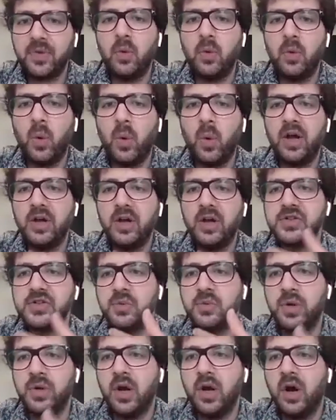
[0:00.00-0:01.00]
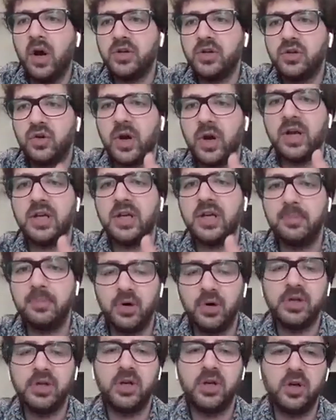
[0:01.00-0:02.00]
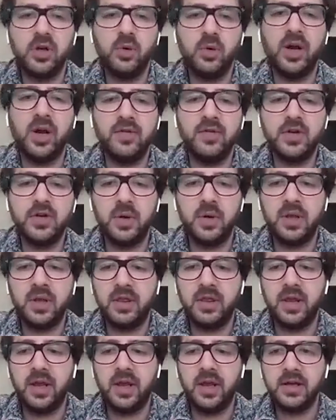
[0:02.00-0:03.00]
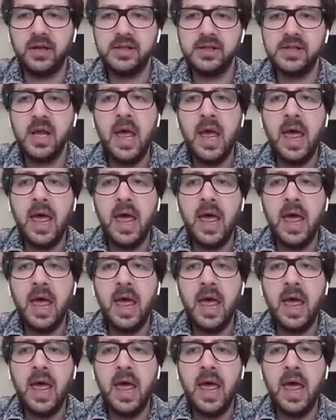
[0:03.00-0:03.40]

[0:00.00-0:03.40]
And whilst we are trying to push a new way of doing things,